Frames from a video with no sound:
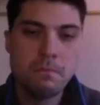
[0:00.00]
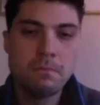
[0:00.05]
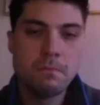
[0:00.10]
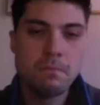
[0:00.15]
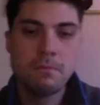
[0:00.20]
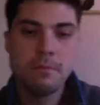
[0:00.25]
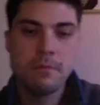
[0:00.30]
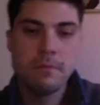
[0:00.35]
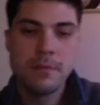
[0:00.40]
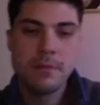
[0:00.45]

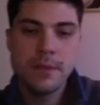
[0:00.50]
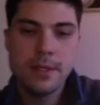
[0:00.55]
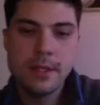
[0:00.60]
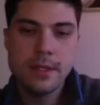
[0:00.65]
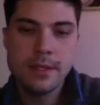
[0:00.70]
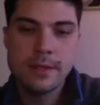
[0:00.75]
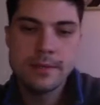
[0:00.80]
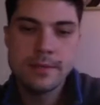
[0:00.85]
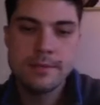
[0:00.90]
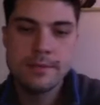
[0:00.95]

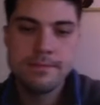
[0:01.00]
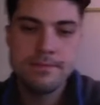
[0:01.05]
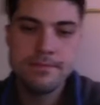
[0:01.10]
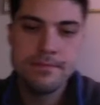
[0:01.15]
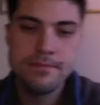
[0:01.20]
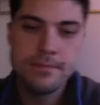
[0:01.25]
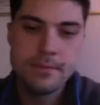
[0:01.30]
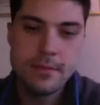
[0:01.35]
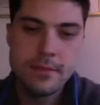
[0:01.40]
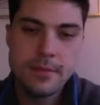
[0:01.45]

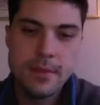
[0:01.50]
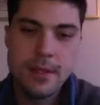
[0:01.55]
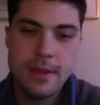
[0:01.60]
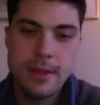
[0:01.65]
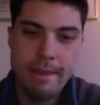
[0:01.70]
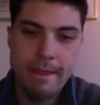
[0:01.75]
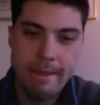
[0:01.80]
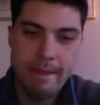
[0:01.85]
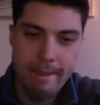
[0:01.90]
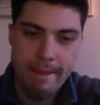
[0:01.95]

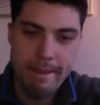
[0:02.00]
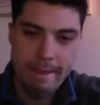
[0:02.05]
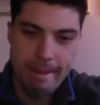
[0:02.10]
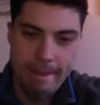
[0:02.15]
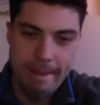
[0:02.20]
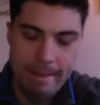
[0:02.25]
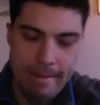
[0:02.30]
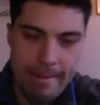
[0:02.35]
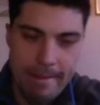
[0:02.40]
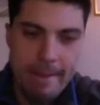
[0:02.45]

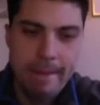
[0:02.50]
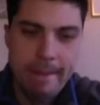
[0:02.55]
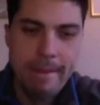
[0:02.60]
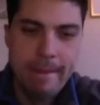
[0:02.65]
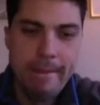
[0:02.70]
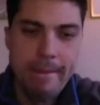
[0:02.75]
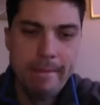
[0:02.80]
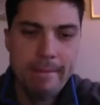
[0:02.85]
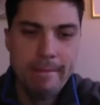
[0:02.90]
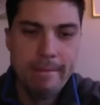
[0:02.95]

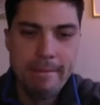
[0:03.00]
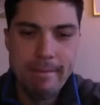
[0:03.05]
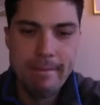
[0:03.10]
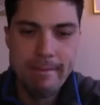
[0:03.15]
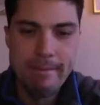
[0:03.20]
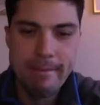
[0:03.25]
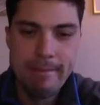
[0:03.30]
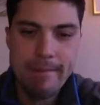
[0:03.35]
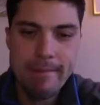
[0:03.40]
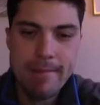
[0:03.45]

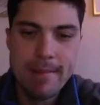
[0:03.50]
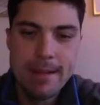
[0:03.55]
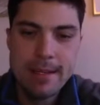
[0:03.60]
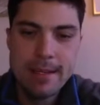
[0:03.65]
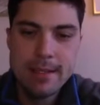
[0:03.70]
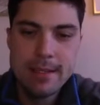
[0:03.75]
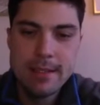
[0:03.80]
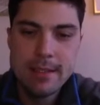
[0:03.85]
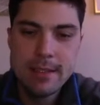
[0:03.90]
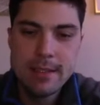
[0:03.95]

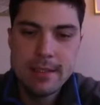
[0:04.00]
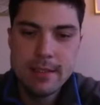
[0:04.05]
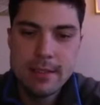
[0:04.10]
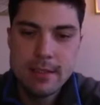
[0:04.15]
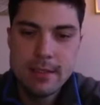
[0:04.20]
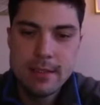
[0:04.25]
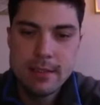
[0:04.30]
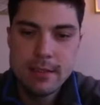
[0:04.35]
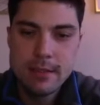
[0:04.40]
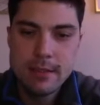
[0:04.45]

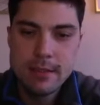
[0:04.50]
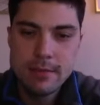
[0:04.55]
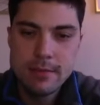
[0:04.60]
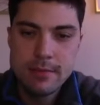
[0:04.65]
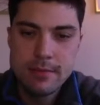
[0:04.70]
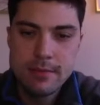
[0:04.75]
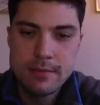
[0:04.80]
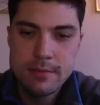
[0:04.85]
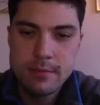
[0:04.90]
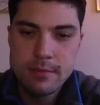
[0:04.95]

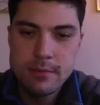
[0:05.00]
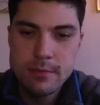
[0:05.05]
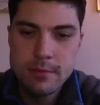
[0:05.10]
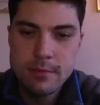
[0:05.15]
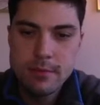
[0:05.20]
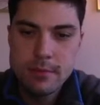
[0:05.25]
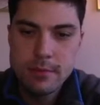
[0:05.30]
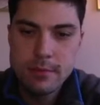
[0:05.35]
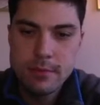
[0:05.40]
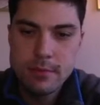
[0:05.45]

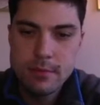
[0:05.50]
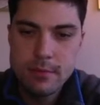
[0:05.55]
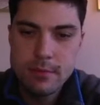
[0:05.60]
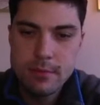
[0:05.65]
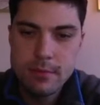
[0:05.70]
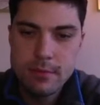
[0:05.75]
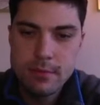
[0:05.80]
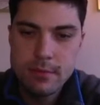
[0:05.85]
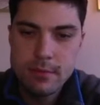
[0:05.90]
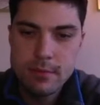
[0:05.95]

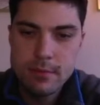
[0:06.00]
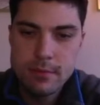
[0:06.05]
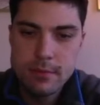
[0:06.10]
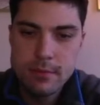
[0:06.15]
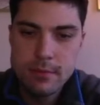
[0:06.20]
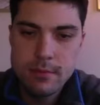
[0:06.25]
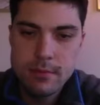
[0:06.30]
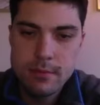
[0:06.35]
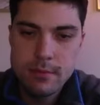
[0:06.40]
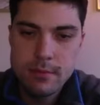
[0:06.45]

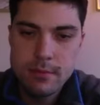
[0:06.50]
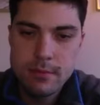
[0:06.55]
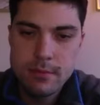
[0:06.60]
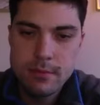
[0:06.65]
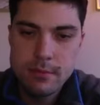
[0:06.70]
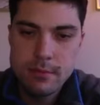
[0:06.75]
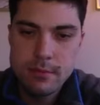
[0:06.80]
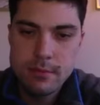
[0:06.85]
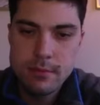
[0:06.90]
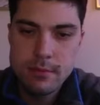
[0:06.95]

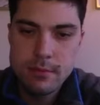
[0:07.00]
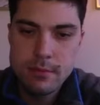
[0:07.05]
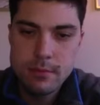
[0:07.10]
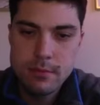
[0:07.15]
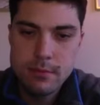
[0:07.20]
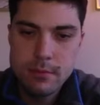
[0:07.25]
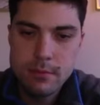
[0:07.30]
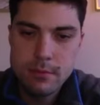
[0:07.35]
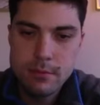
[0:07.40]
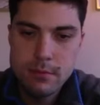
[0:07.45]

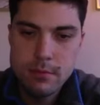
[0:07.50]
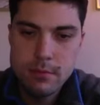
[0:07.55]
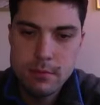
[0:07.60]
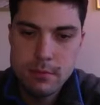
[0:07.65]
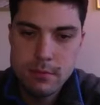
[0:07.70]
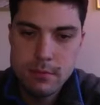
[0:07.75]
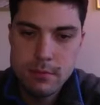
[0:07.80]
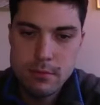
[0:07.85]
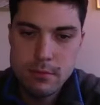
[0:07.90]
This person isn't speaking.